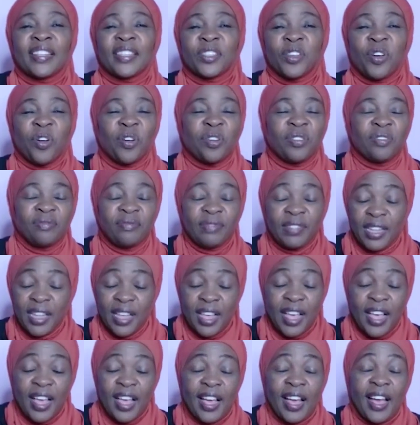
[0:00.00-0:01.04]
So,
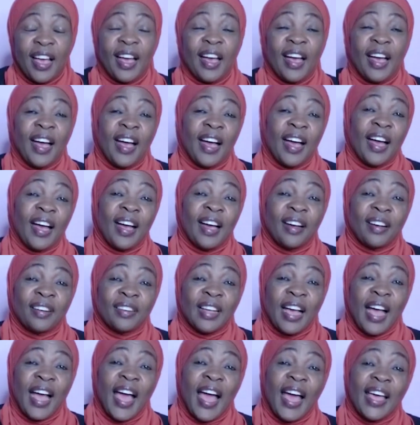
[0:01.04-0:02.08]

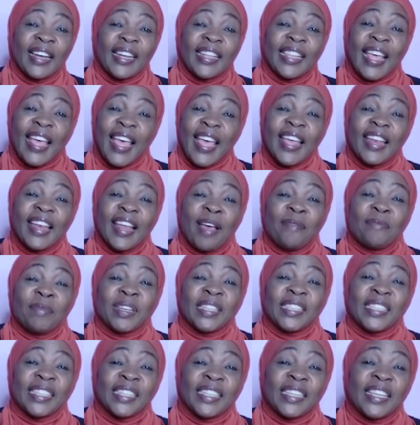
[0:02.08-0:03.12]
and then I
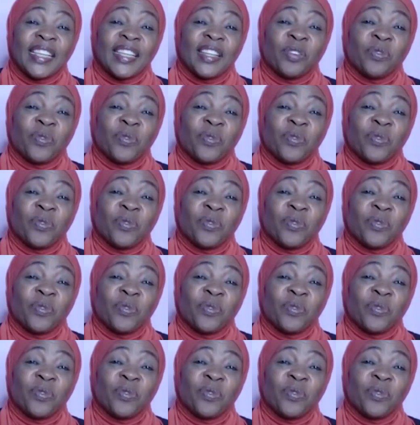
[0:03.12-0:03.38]
mix it in